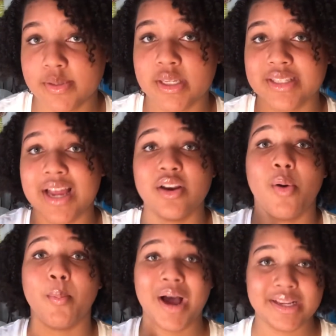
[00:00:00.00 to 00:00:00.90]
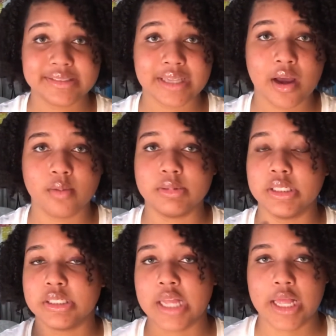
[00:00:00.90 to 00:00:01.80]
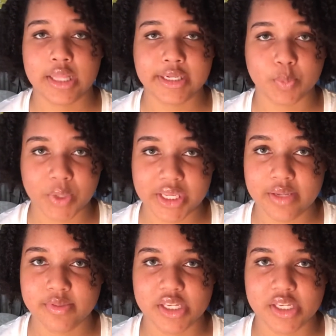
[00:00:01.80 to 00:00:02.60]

because I know my scalp does not like weaves.